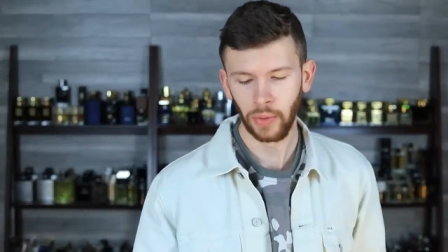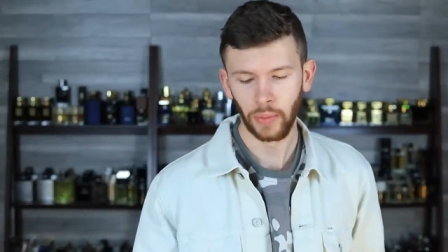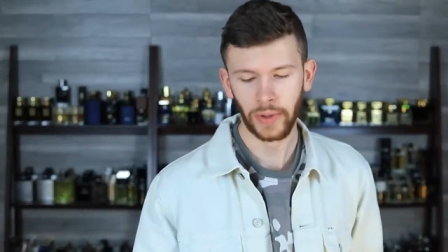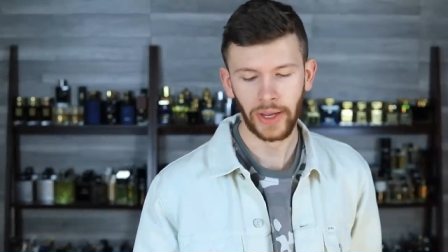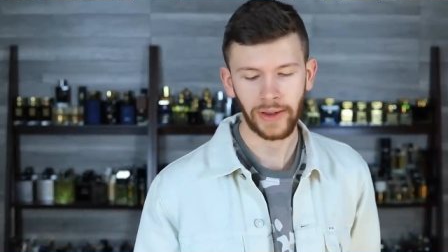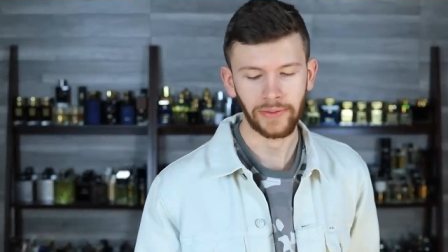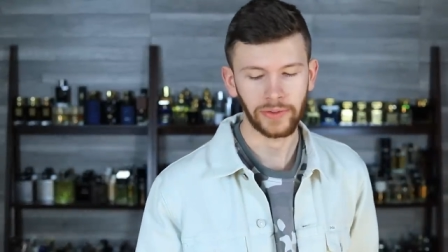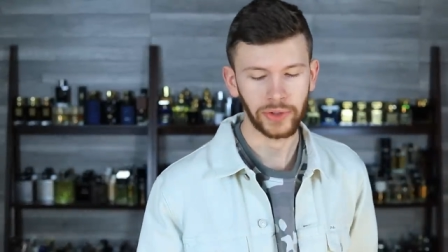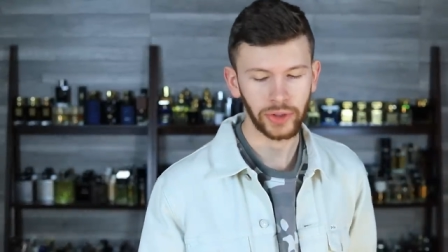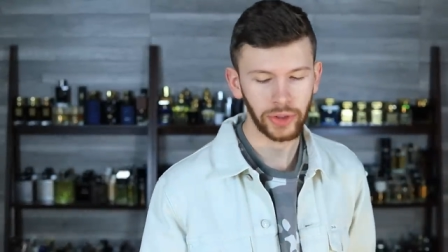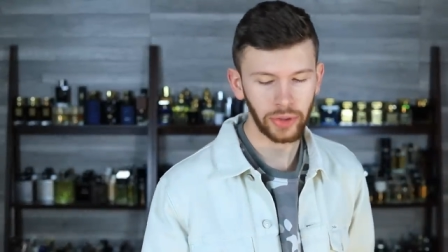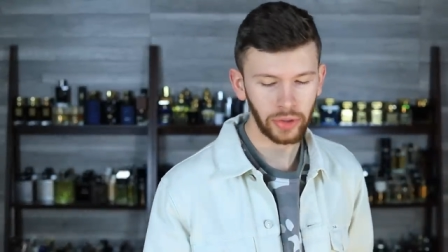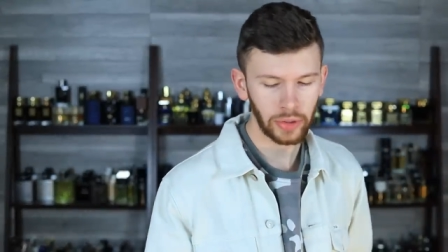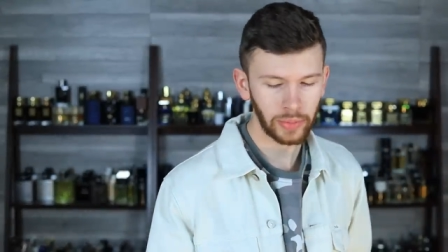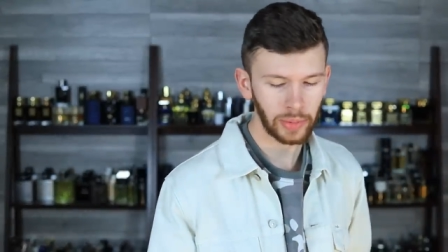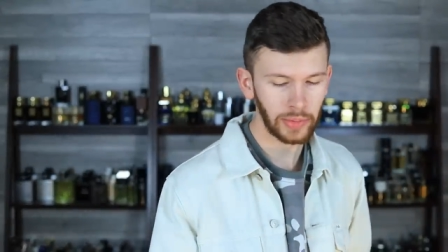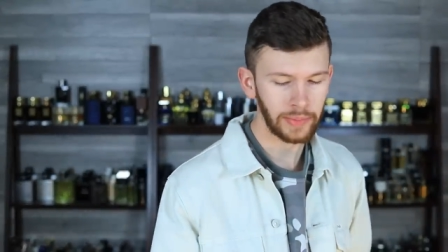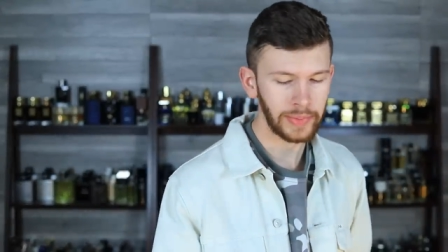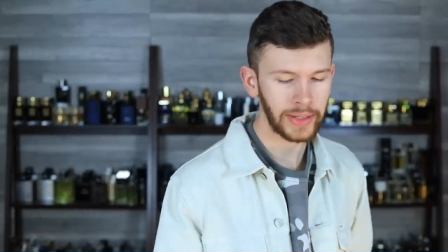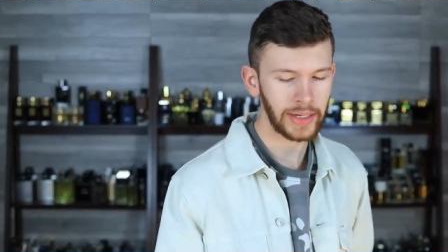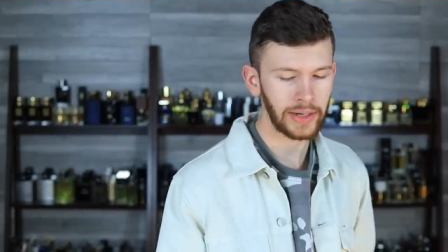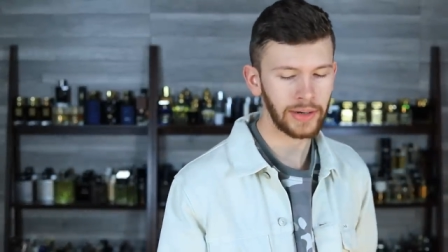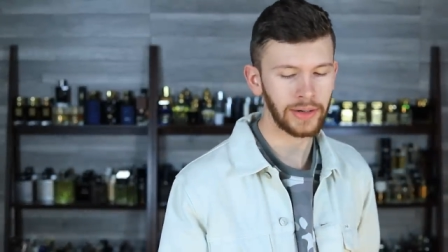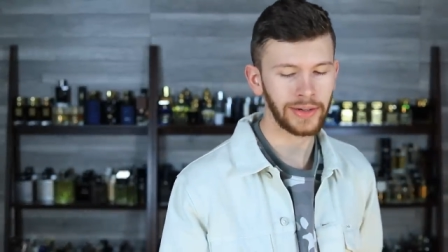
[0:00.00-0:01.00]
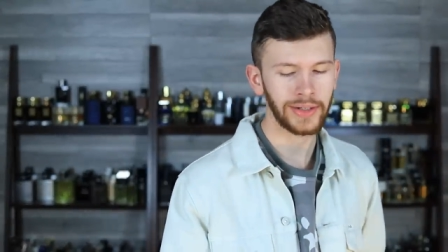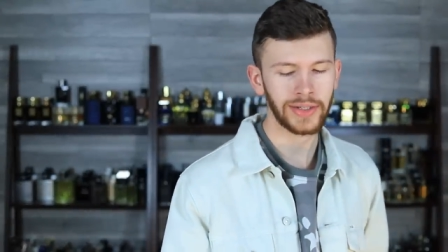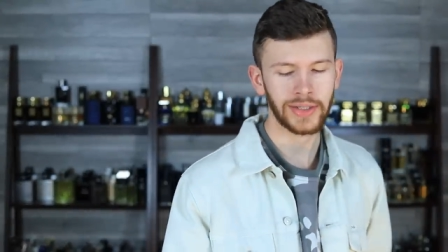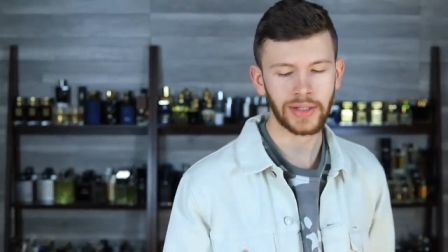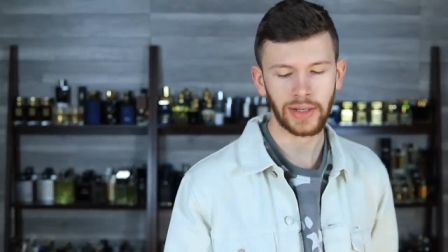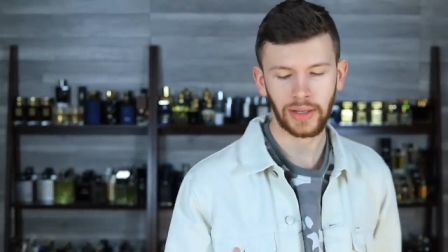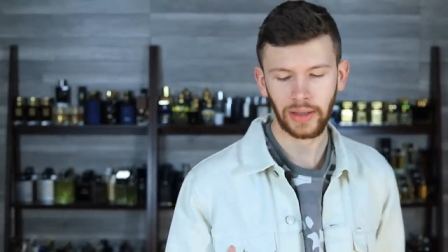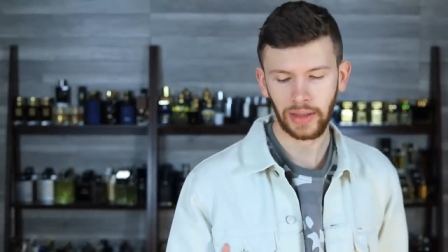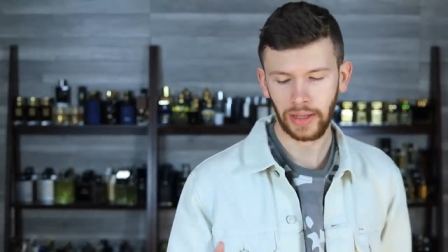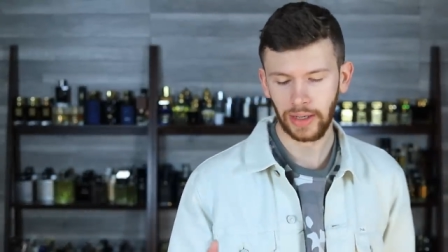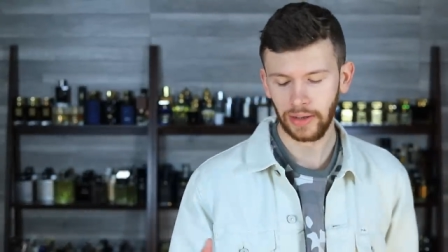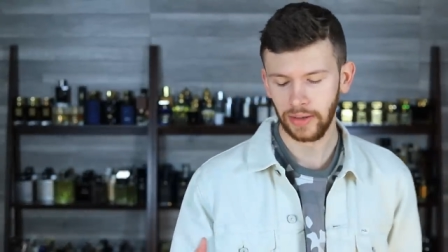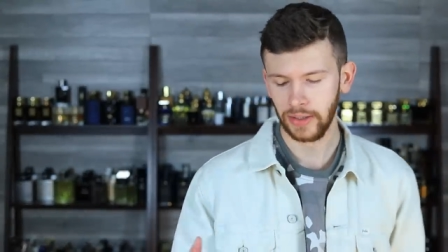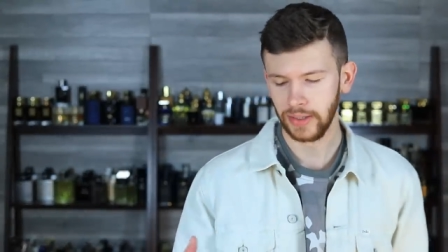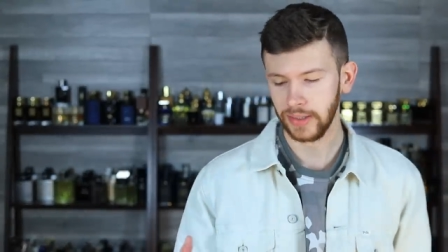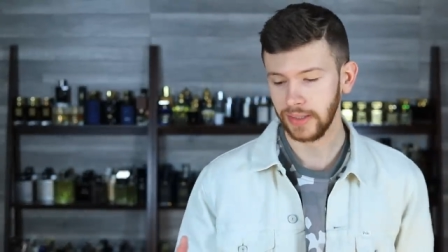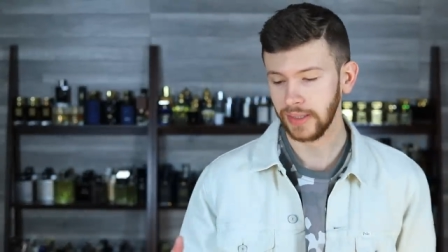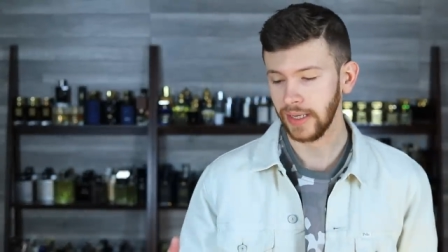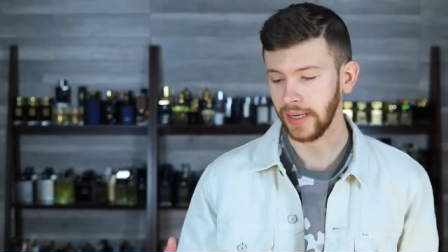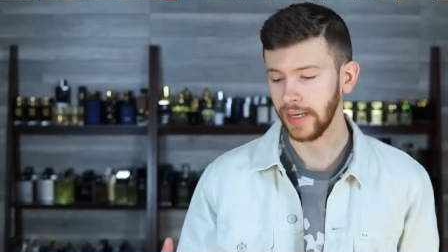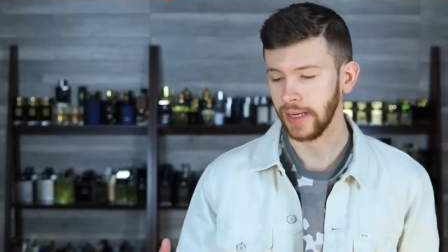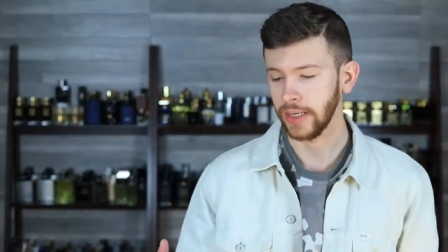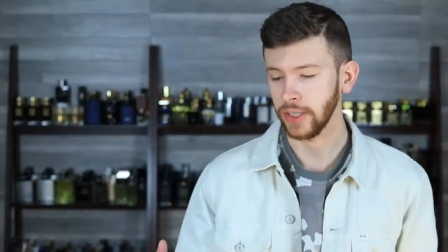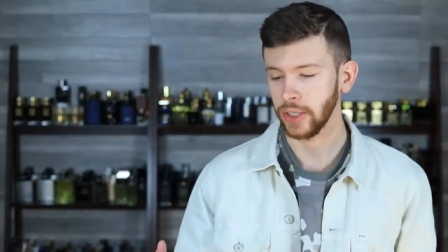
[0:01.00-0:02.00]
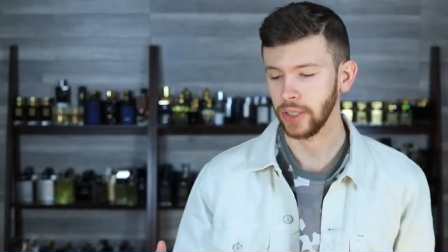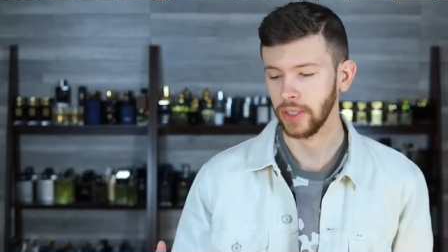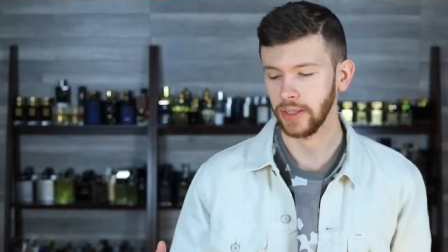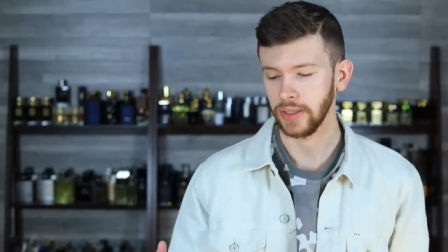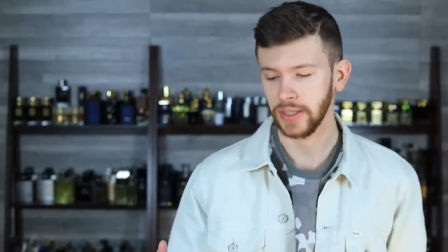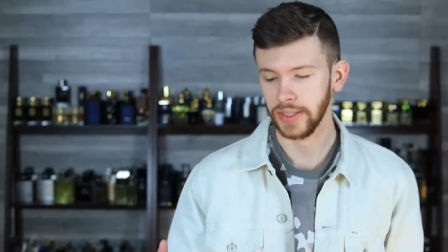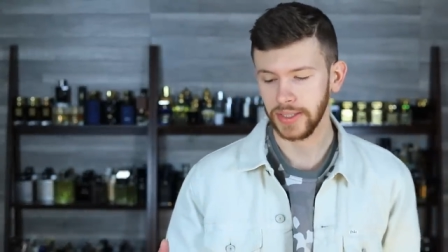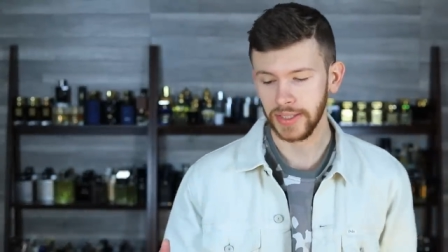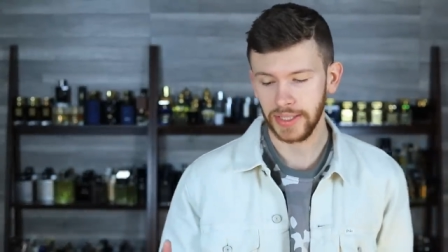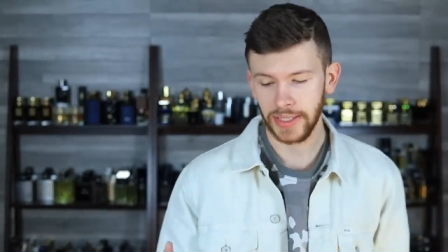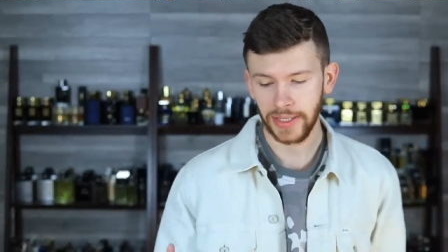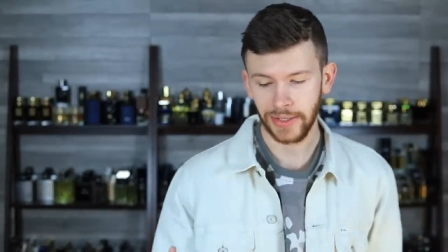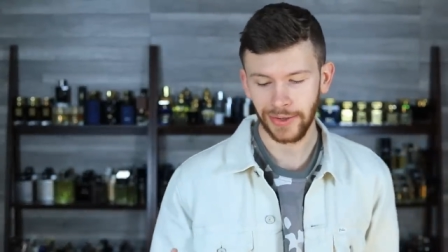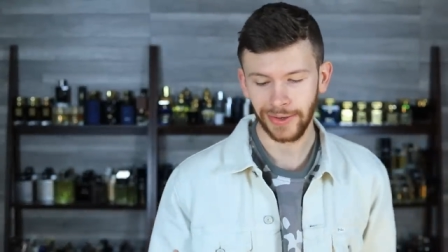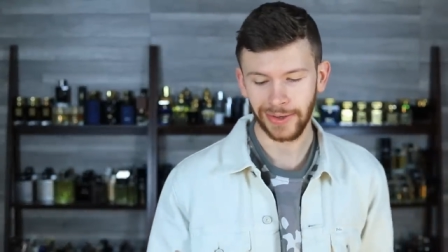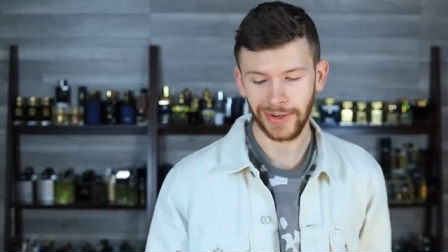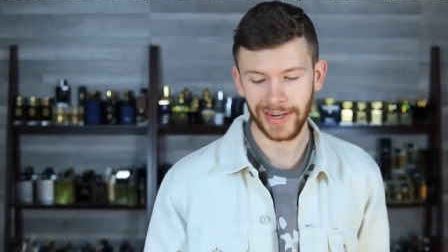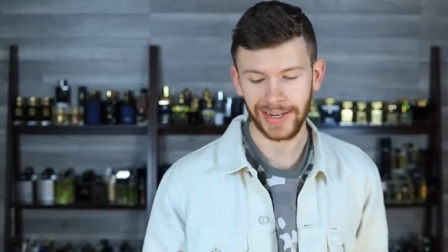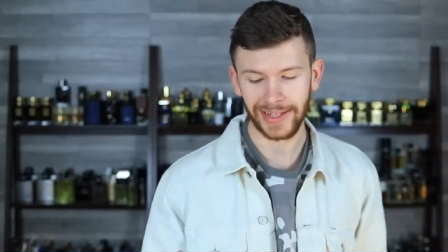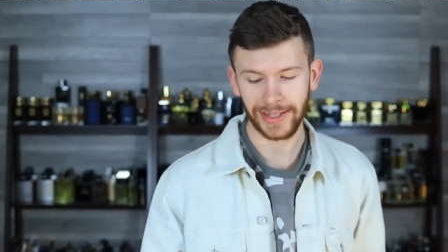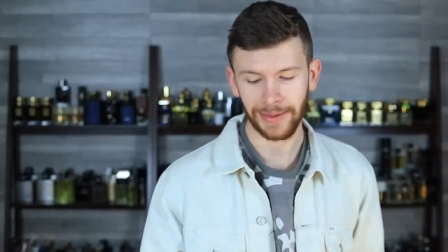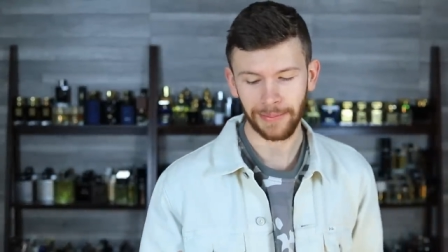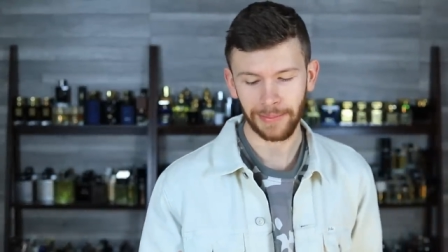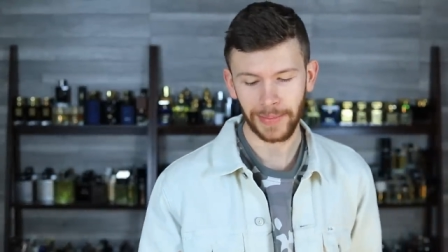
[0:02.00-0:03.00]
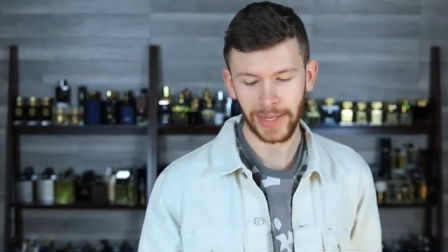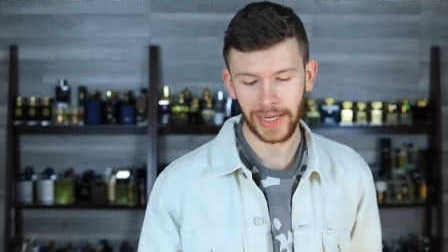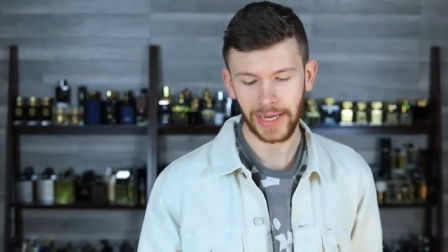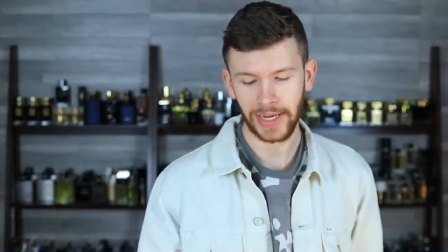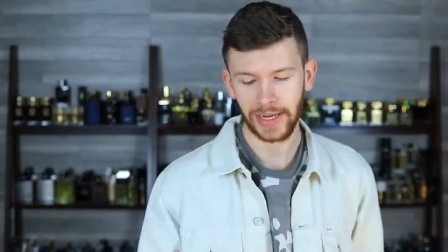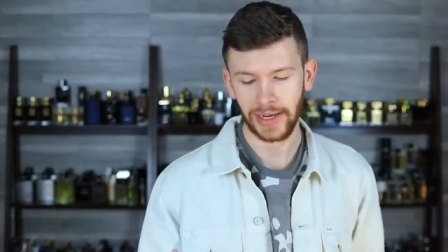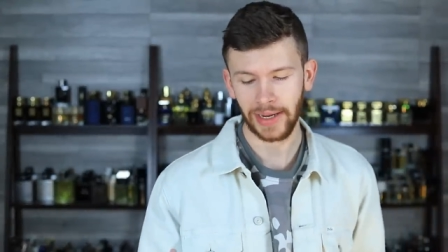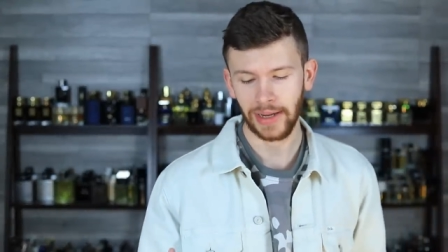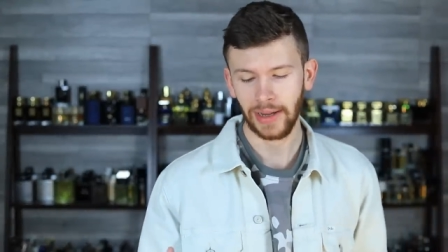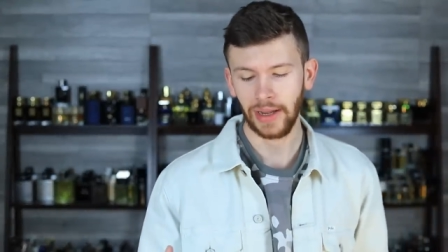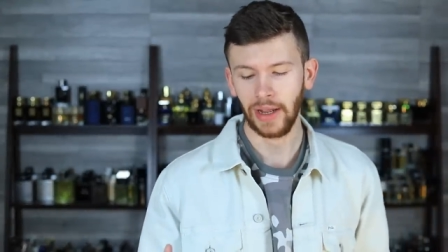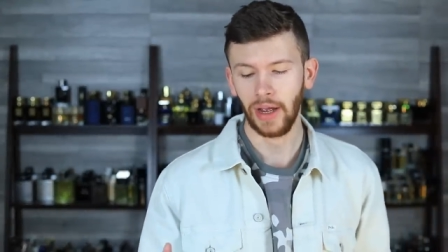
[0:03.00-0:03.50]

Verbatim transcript: We have juniper berries, clary sage, cedar in the mid,